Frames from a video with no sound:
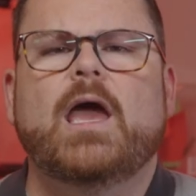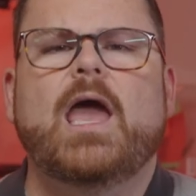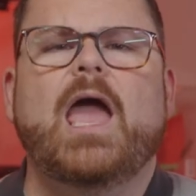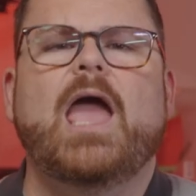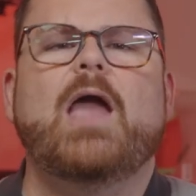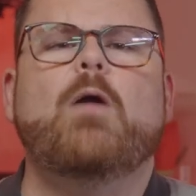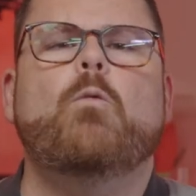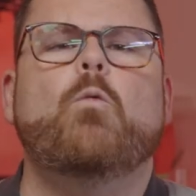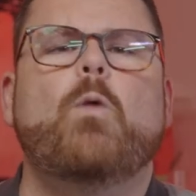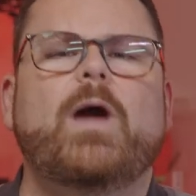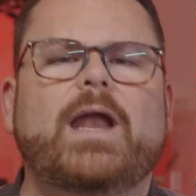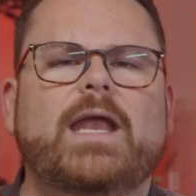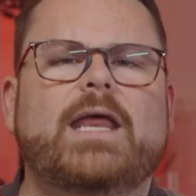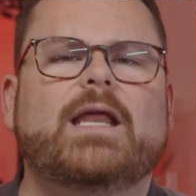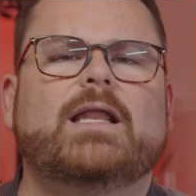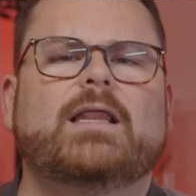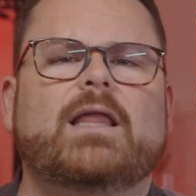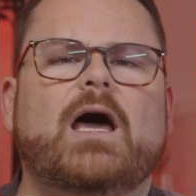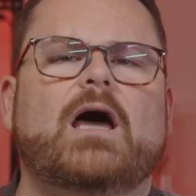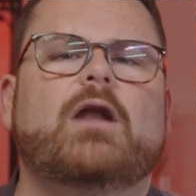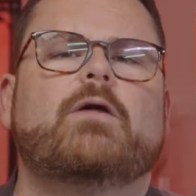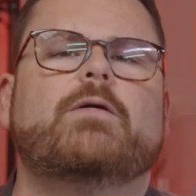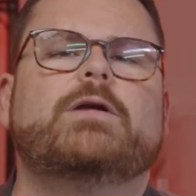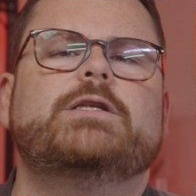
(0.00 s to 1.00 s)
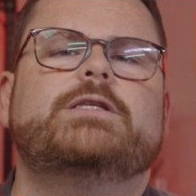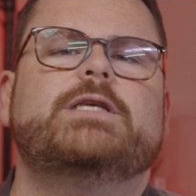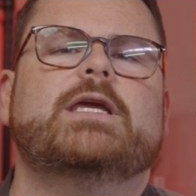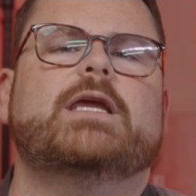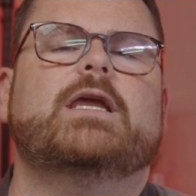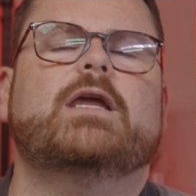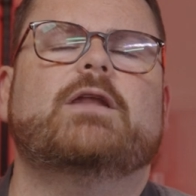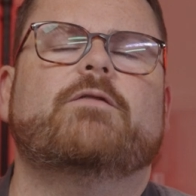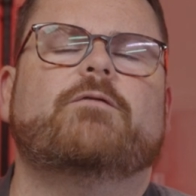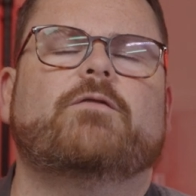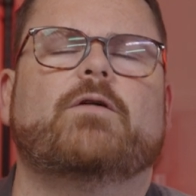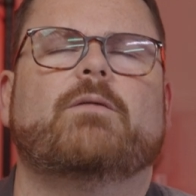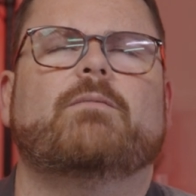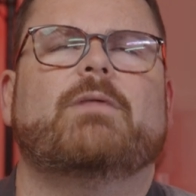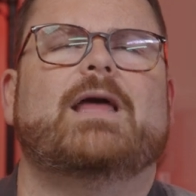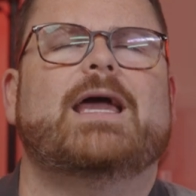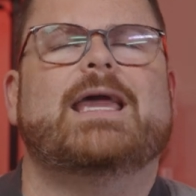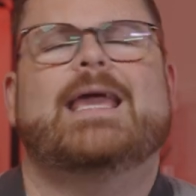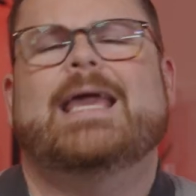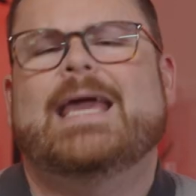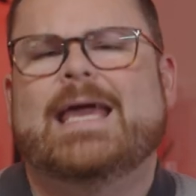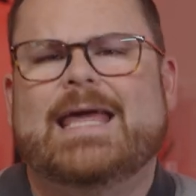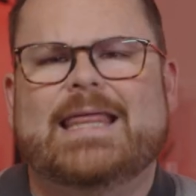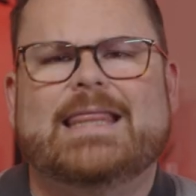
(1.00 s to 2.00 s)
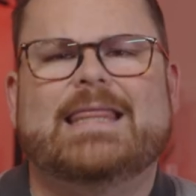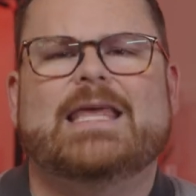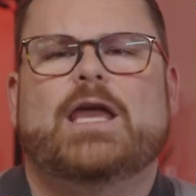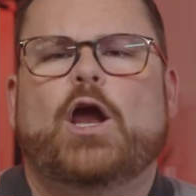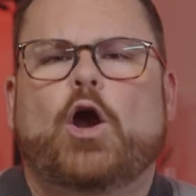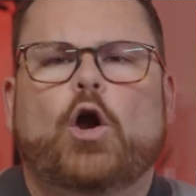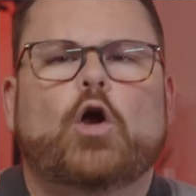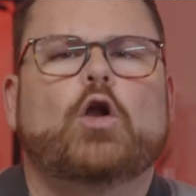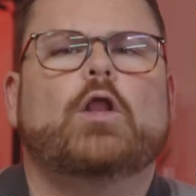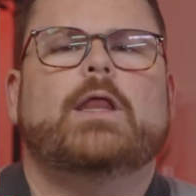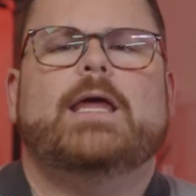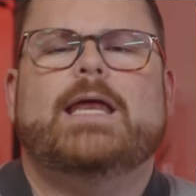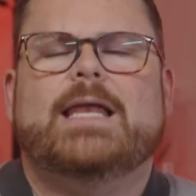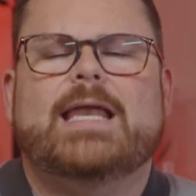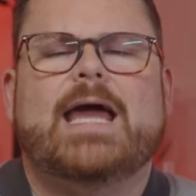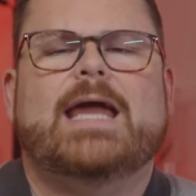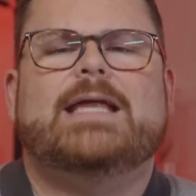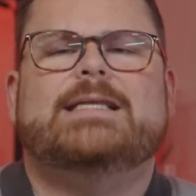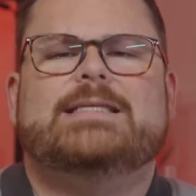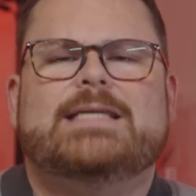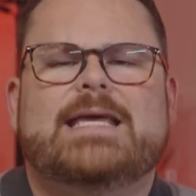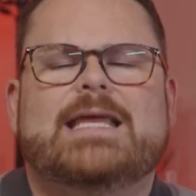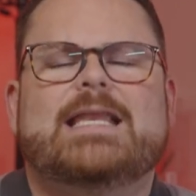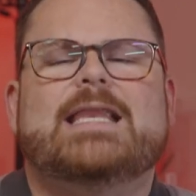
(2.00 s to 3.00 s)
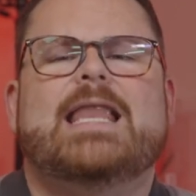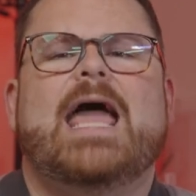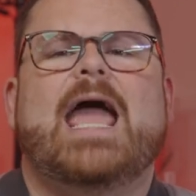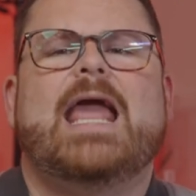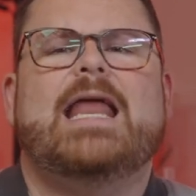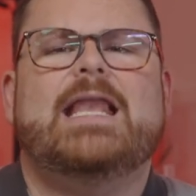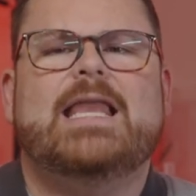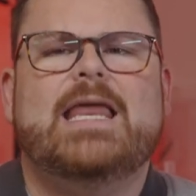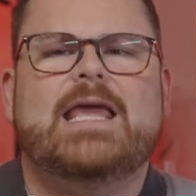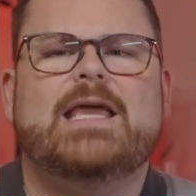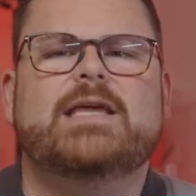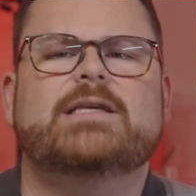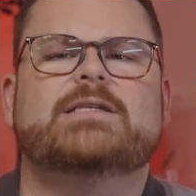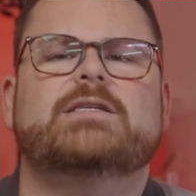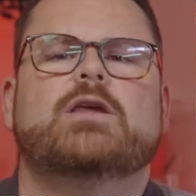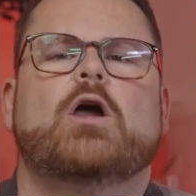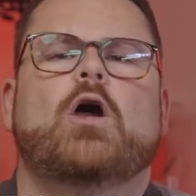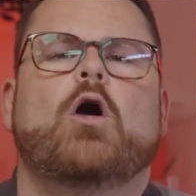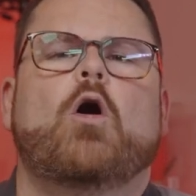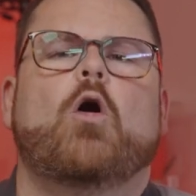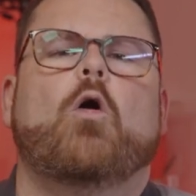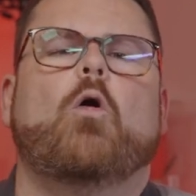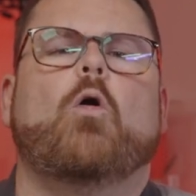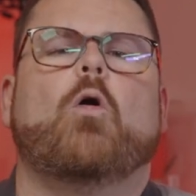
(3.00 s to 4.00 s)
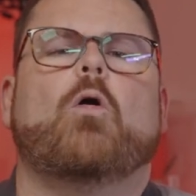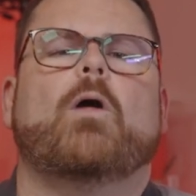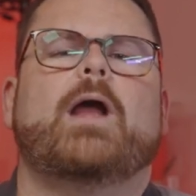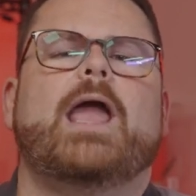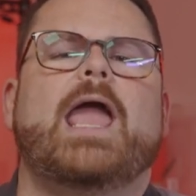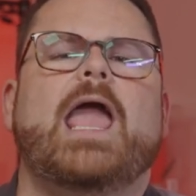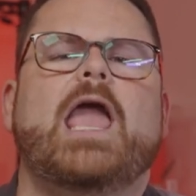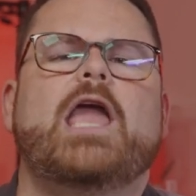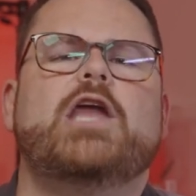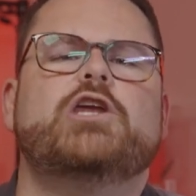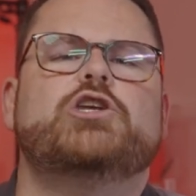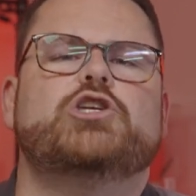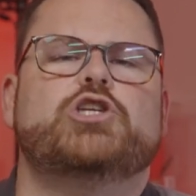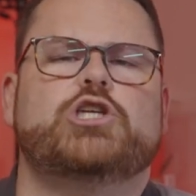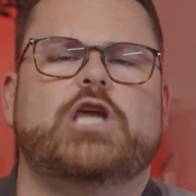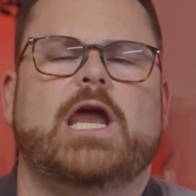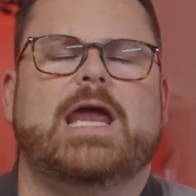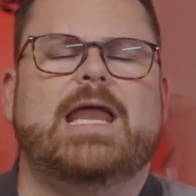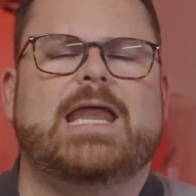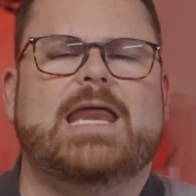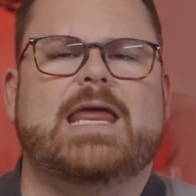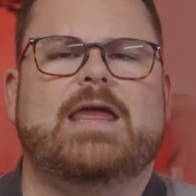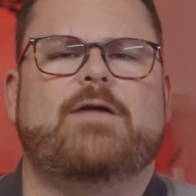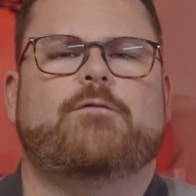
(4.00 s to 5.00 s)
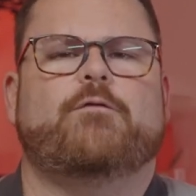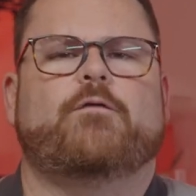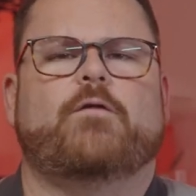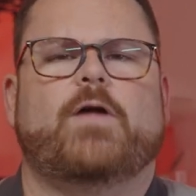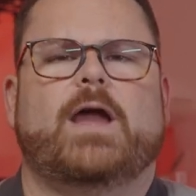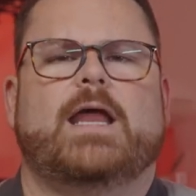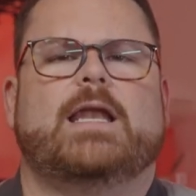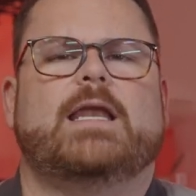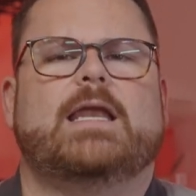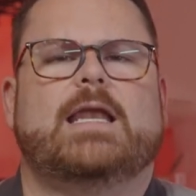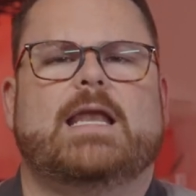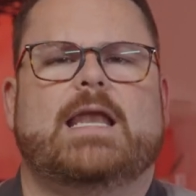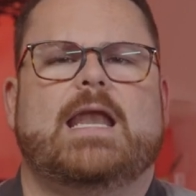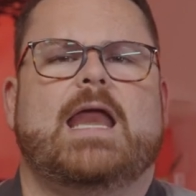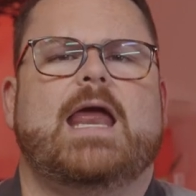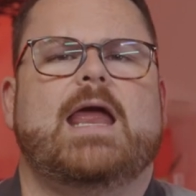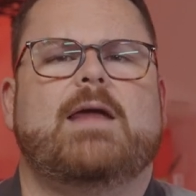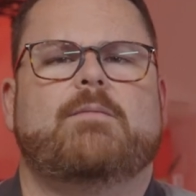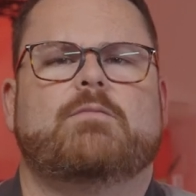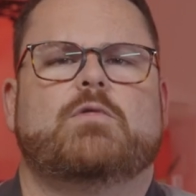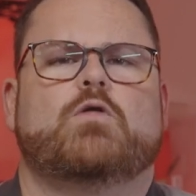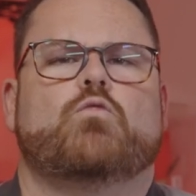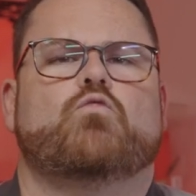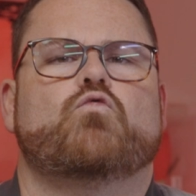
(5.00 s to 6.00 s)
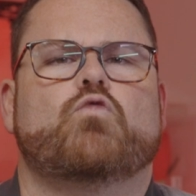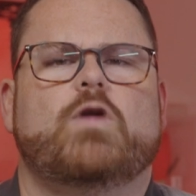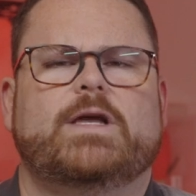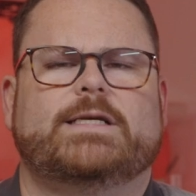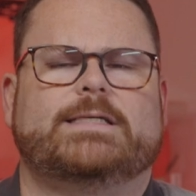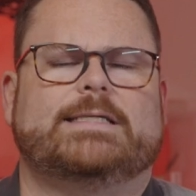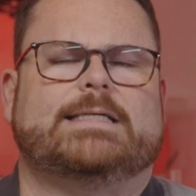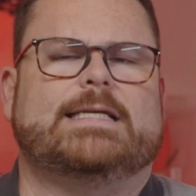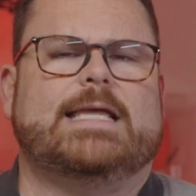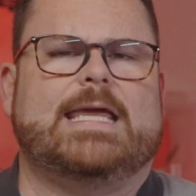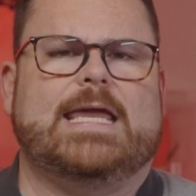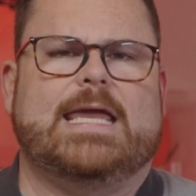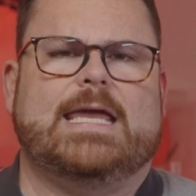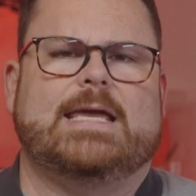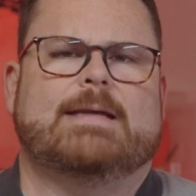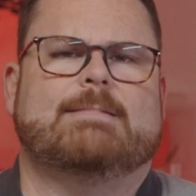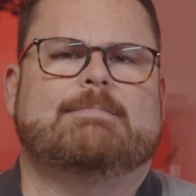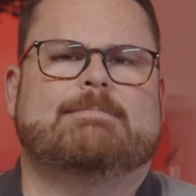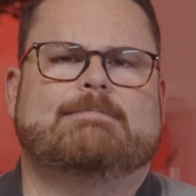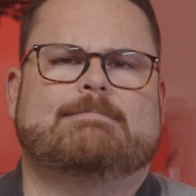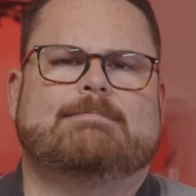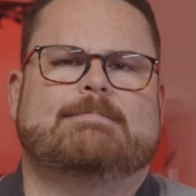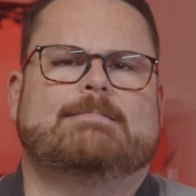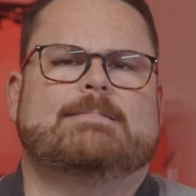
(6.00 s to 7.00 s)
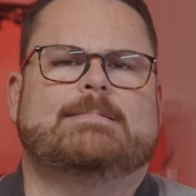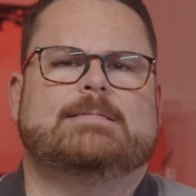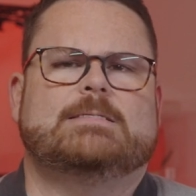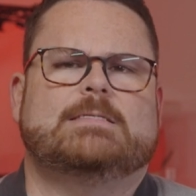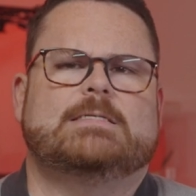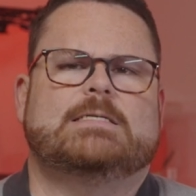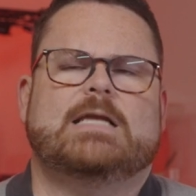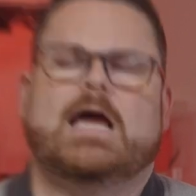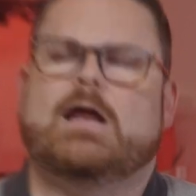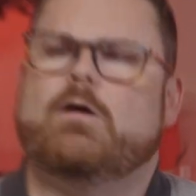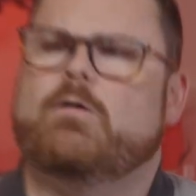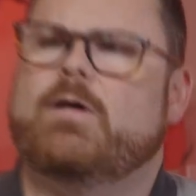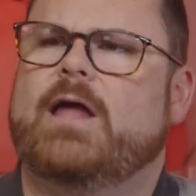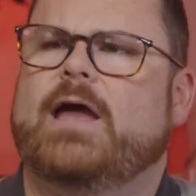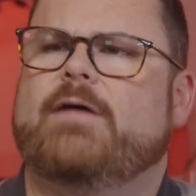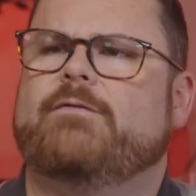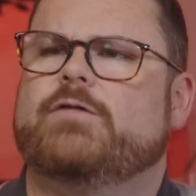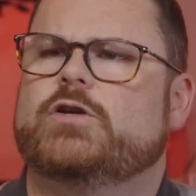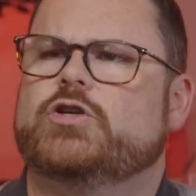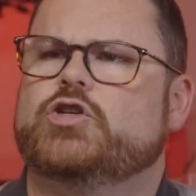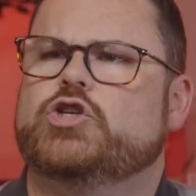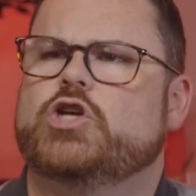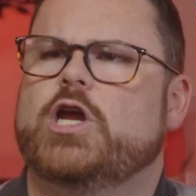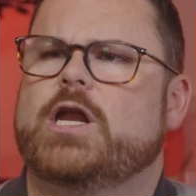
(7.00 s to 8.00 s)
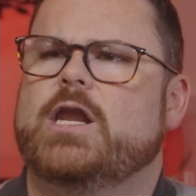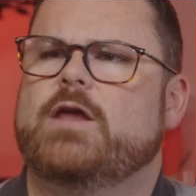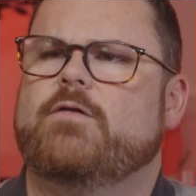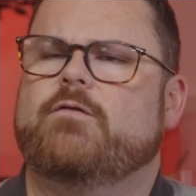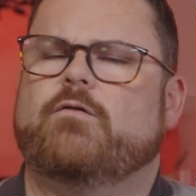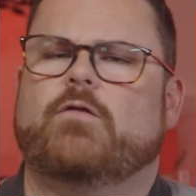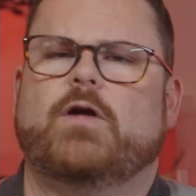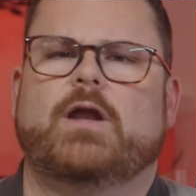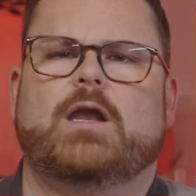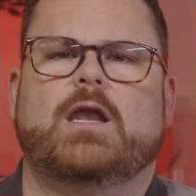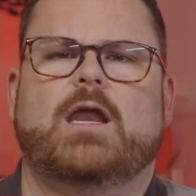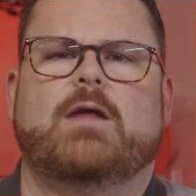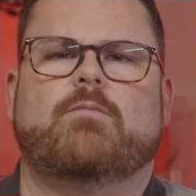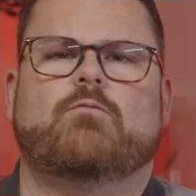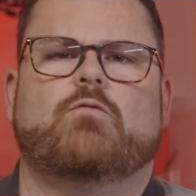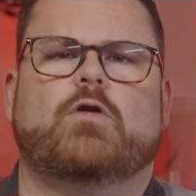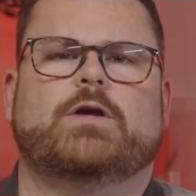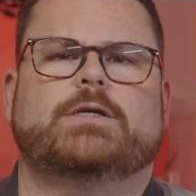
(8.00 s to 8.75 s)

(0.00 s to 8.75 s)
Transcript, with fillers: a winning lottery ticket from like the early 1990s, or a shady friend named Rusty. I don't have a shady friend named